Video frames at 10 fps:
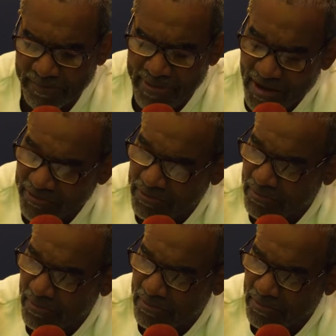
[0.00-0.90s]
about
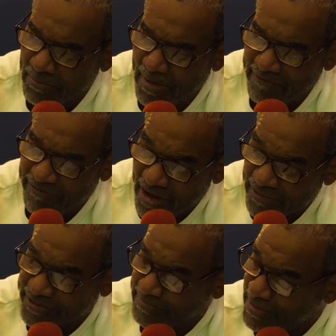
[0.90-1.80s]
my
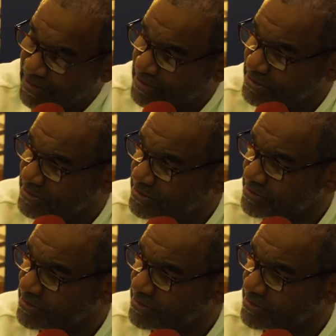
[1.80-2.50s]
father's business.